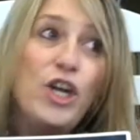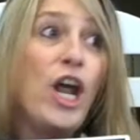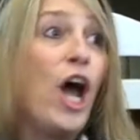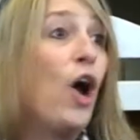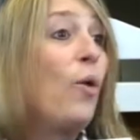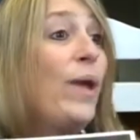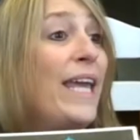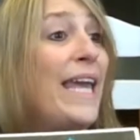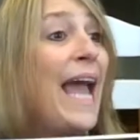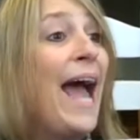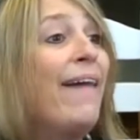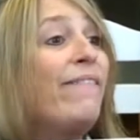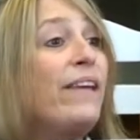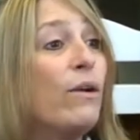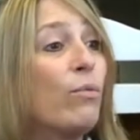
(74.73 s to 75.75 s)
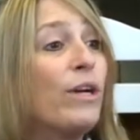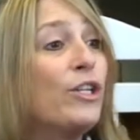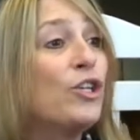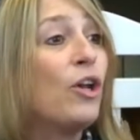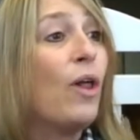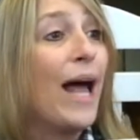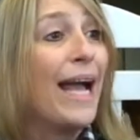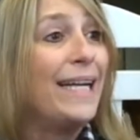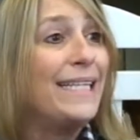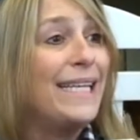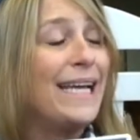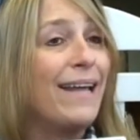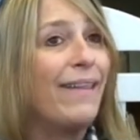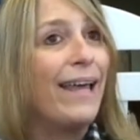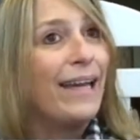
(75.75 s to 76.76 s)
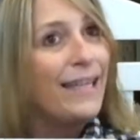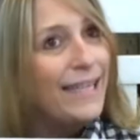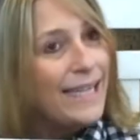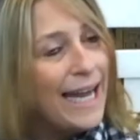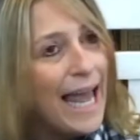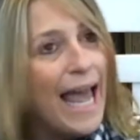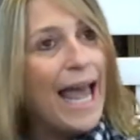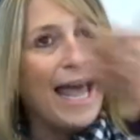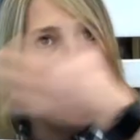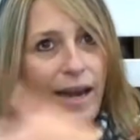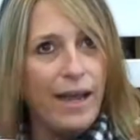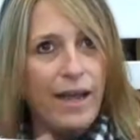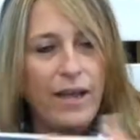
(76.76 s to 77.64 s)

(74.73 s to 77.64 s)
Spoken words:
No, he had the original idea that led